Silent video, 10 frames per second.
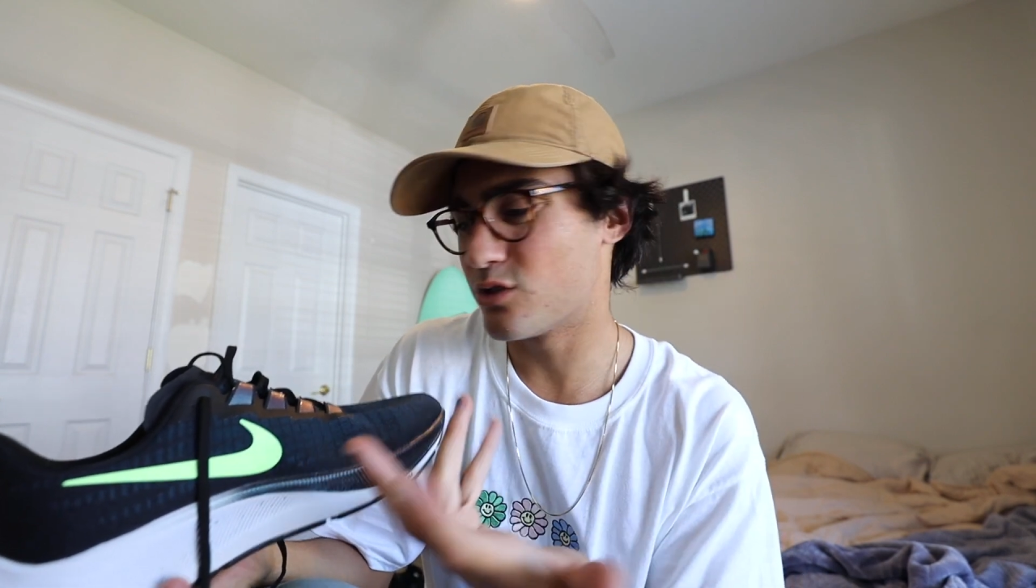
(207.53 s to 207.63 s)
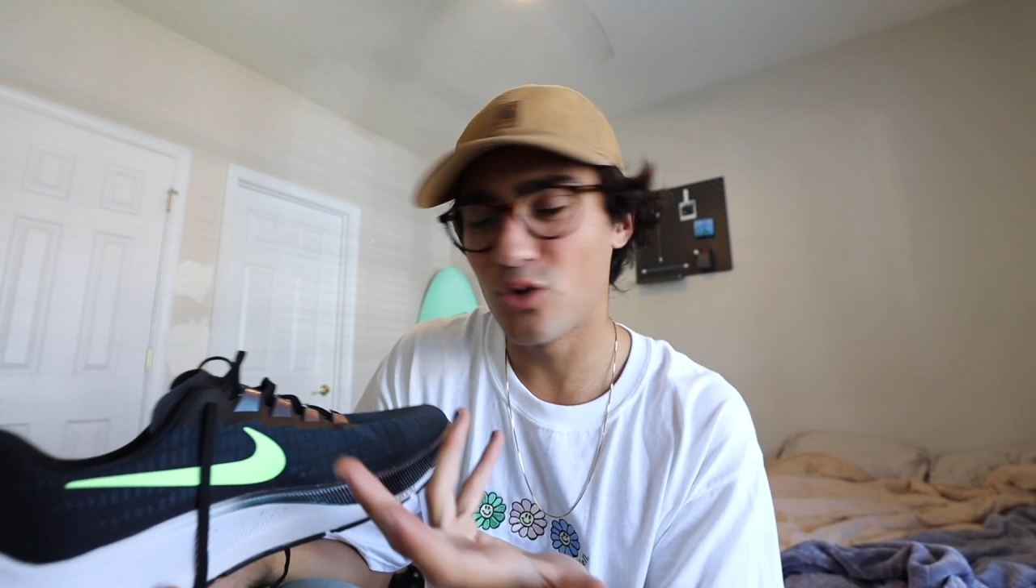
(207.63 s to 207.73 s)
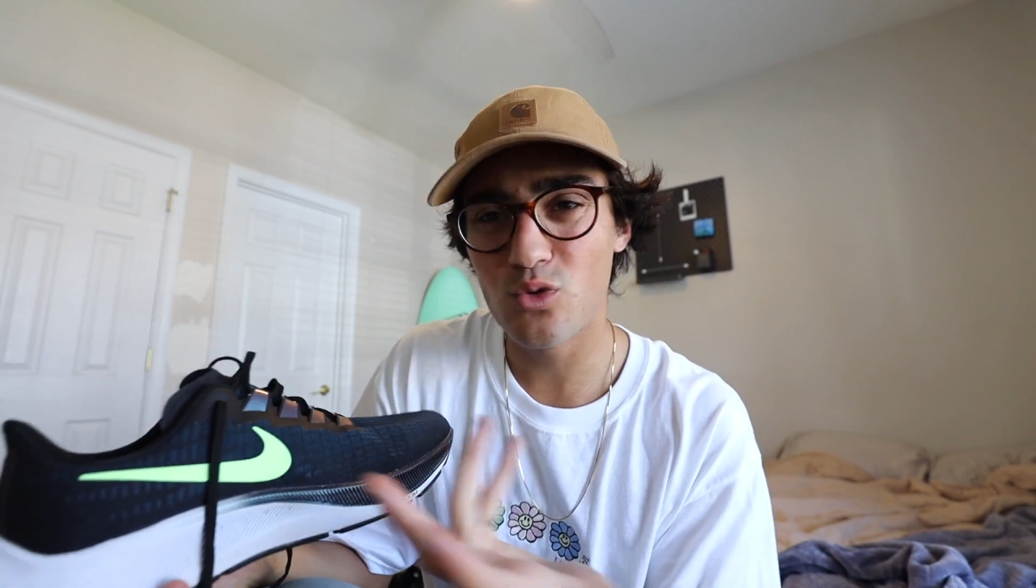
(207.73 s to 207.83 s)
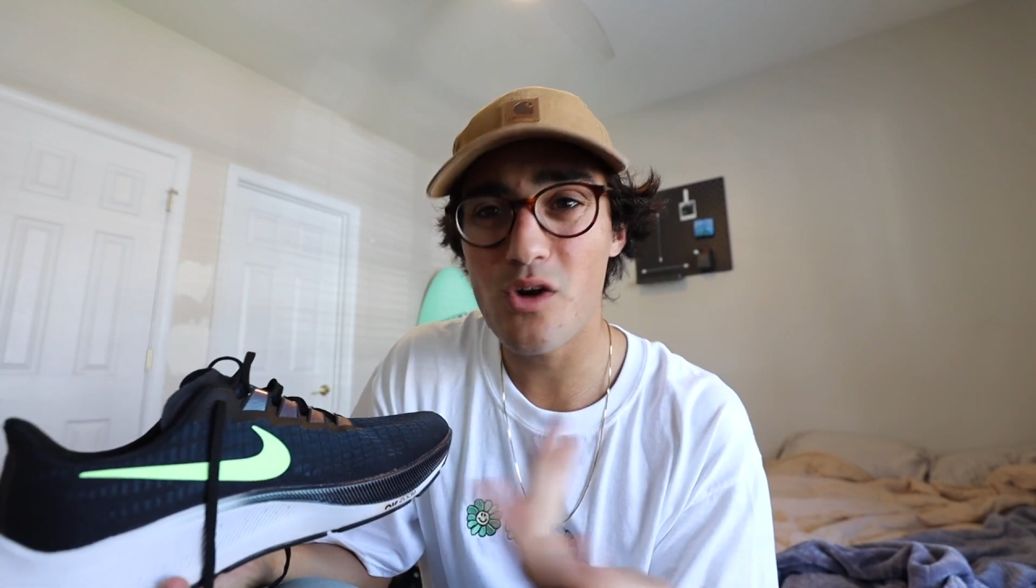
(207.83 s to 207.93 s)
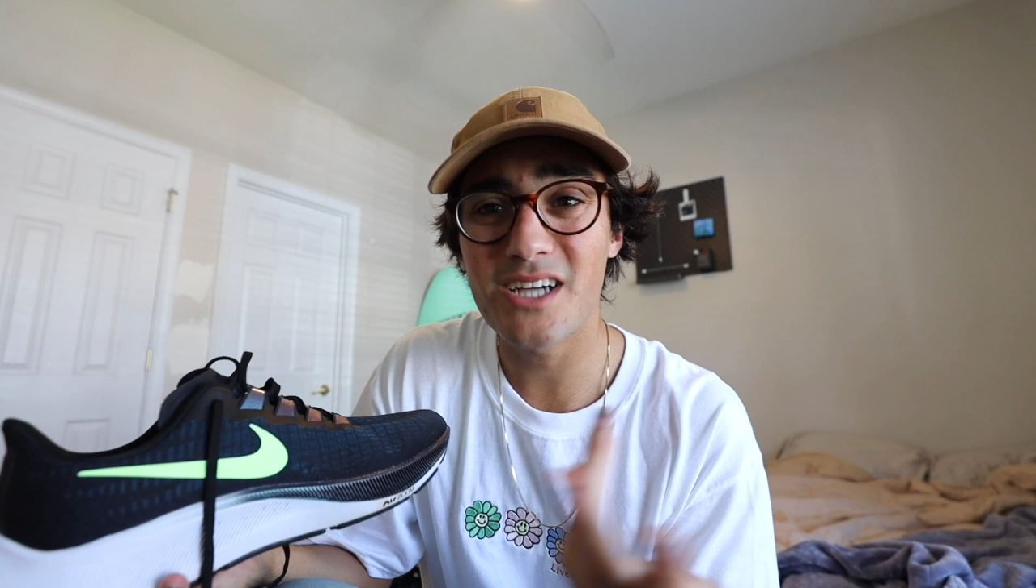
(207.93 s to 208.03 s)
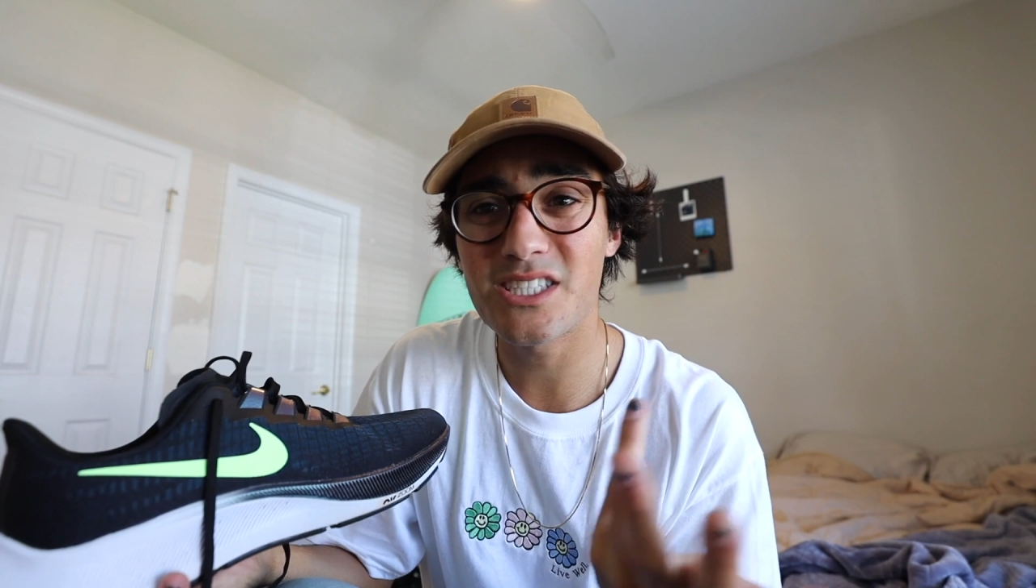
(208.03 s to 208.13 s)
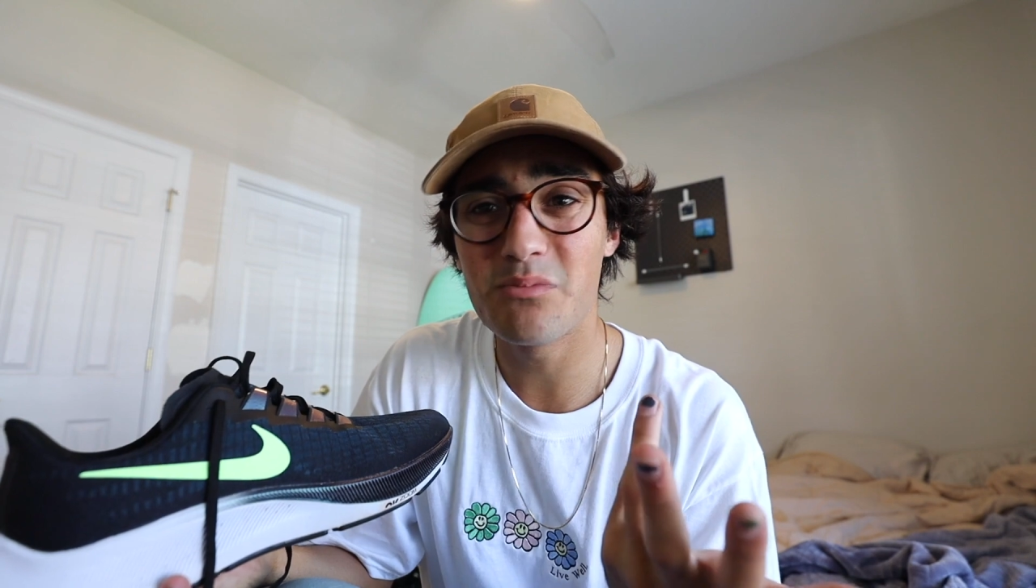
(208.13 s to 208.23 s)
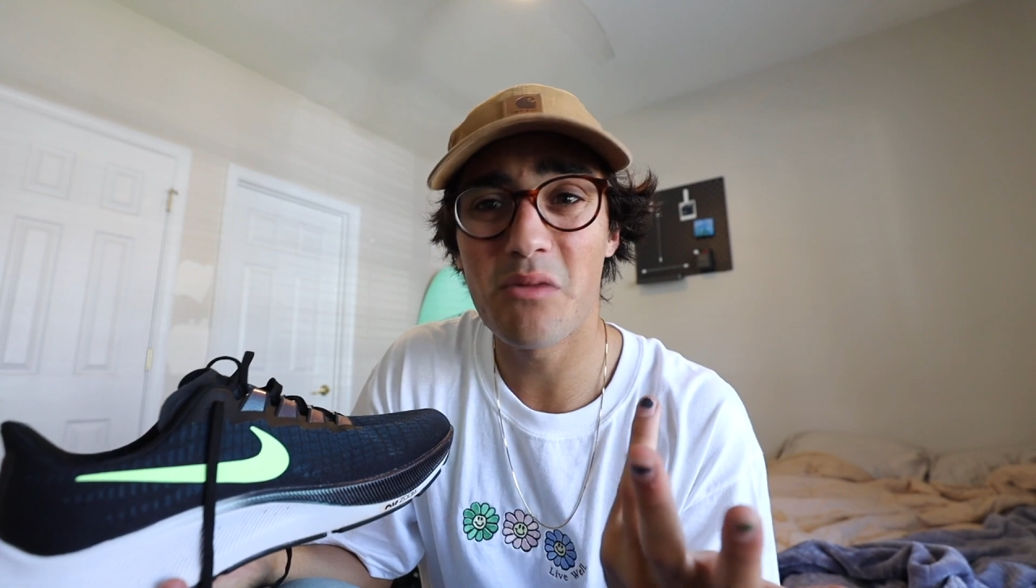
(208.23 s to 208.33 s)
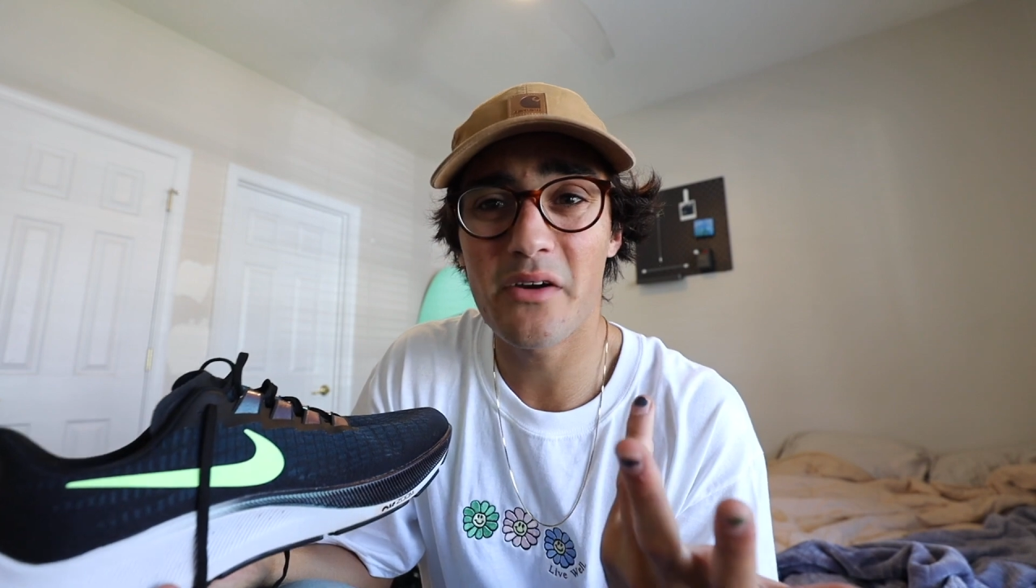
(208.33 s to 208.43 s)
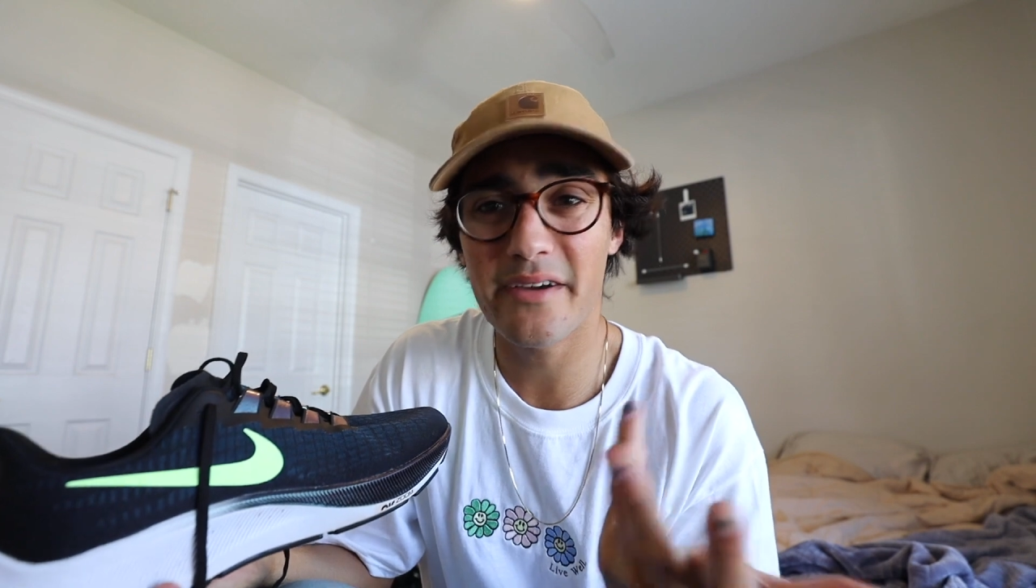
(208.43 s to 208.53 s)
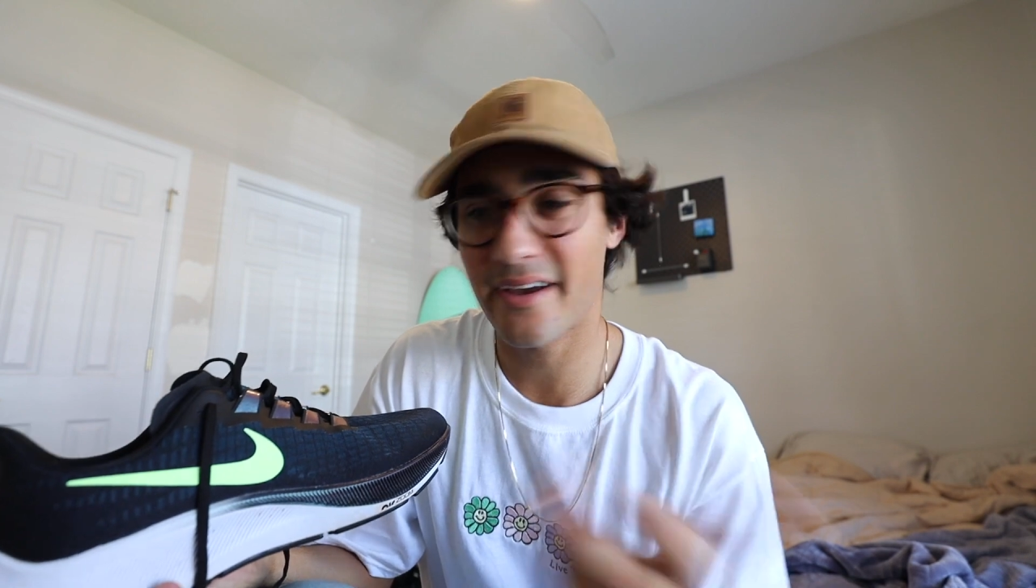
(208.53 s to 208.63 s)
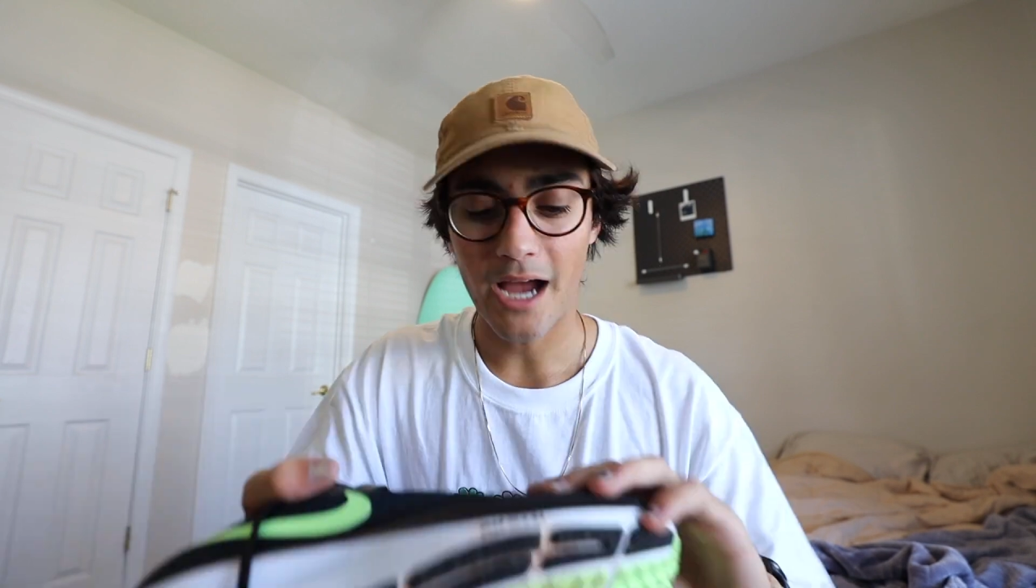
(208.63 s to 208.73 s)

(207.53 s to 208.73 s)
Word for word: two question mark.